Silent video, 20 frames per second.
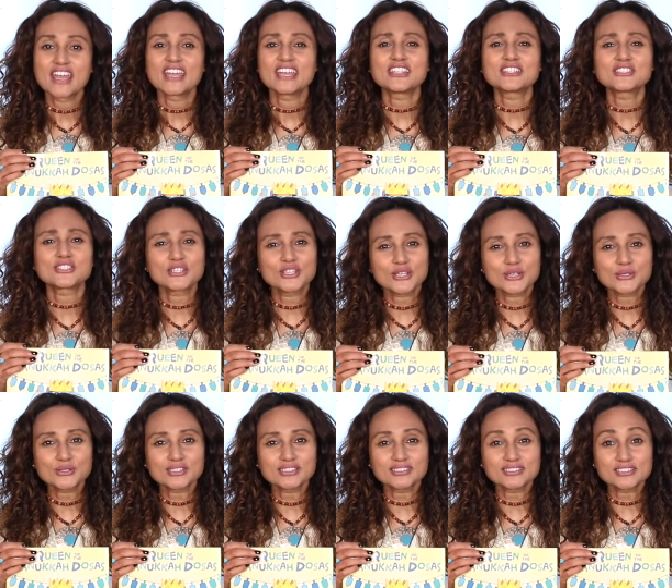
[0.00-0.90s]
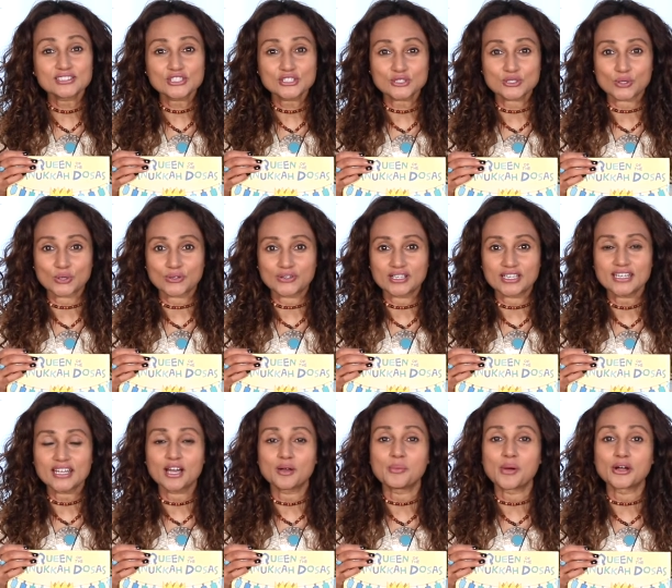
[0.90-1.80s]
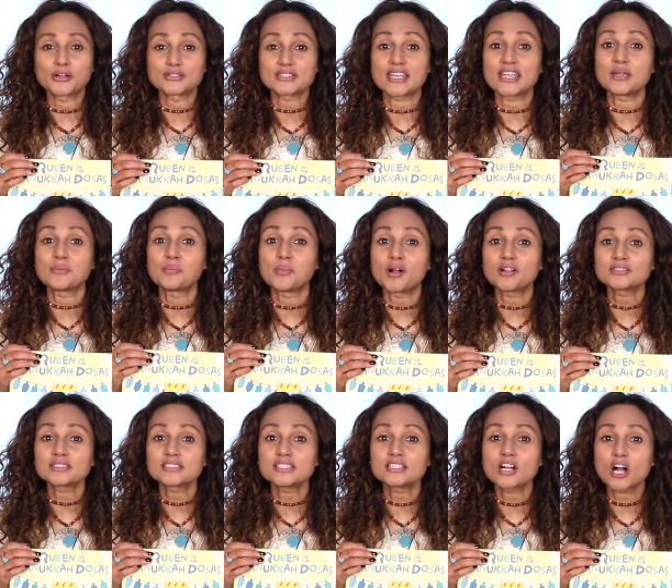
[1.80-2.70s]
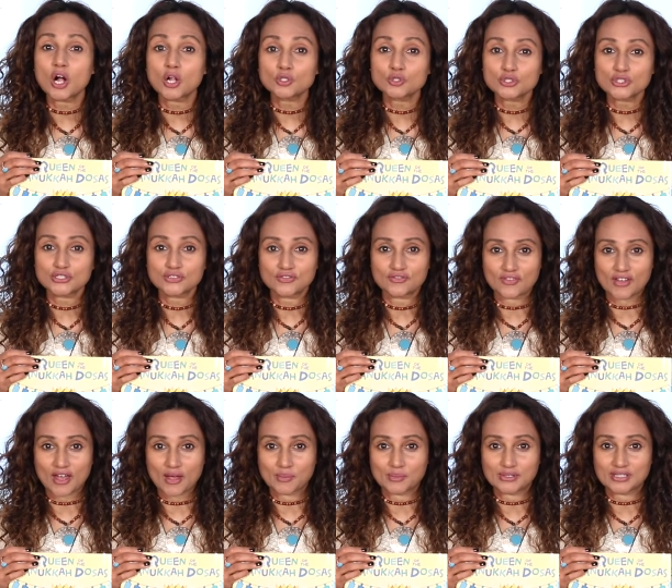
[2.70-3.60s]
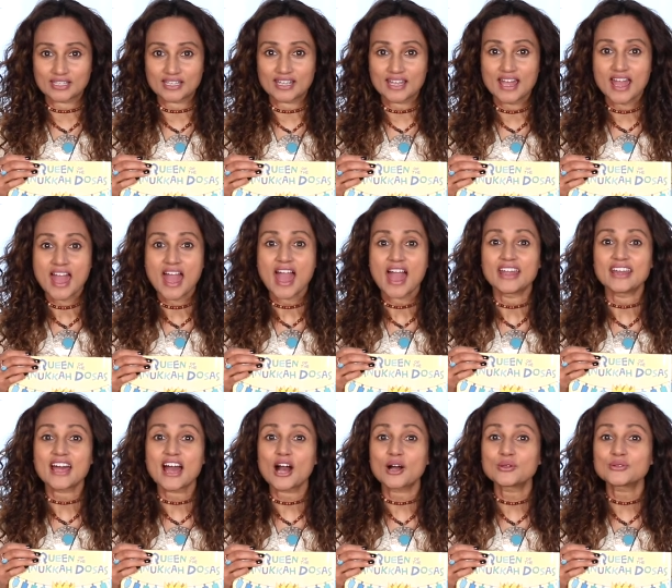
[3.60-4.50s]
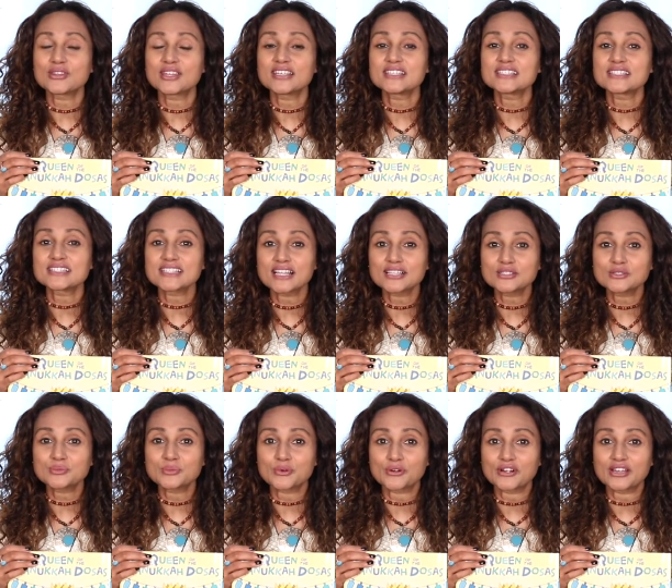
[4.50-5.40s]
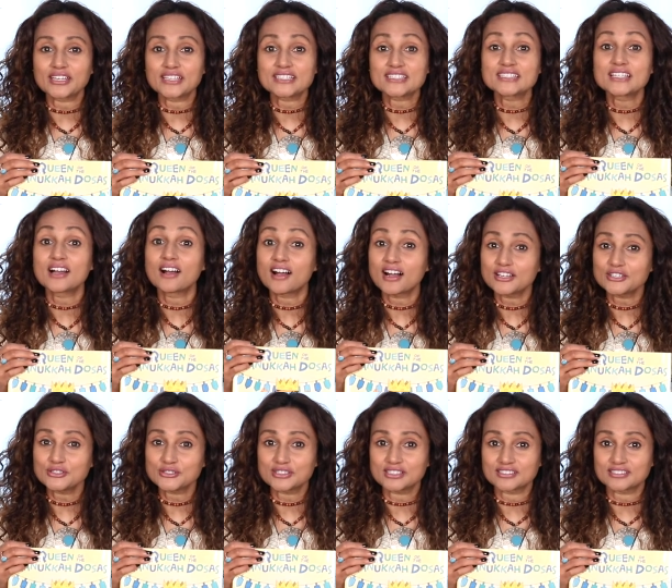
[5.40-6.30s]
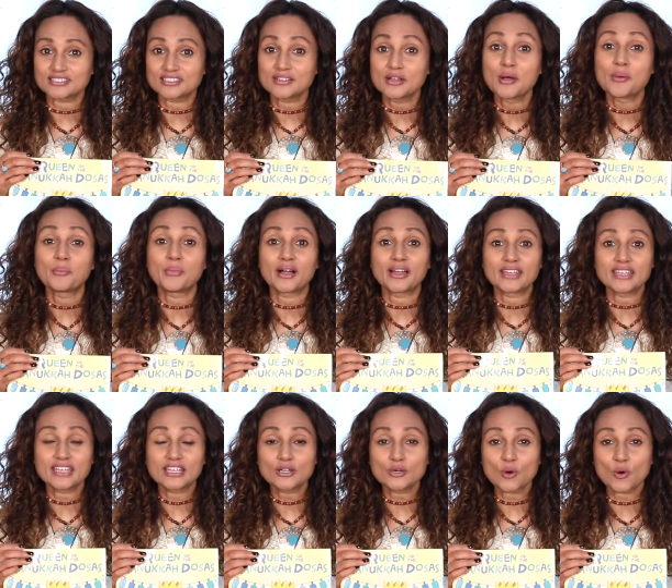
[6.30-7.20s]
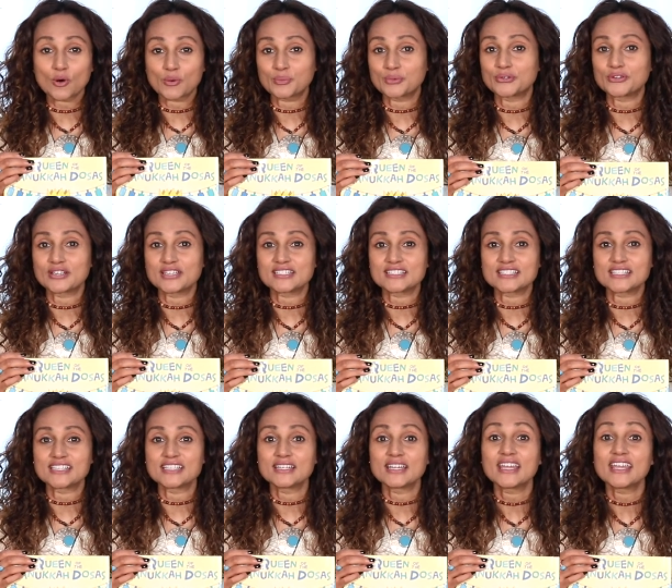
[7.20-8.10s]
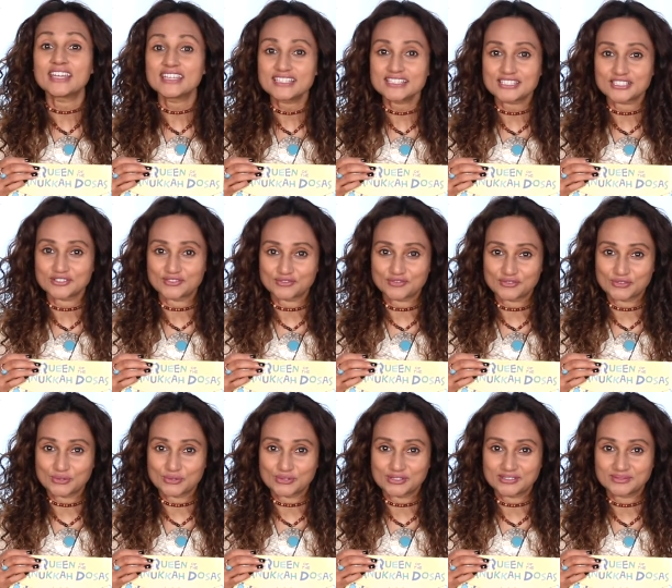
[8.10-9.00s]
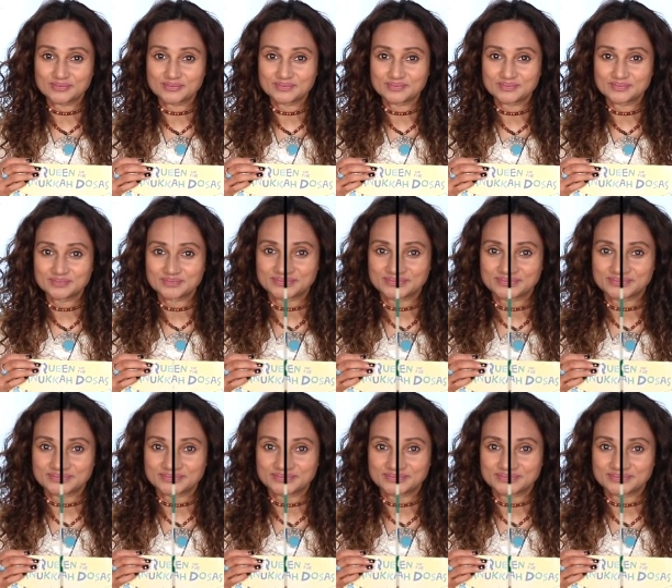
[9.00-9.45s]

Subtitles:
It's a cute little story about a multicultural family and how they celebrate Hanukkah by incorporating Indian food.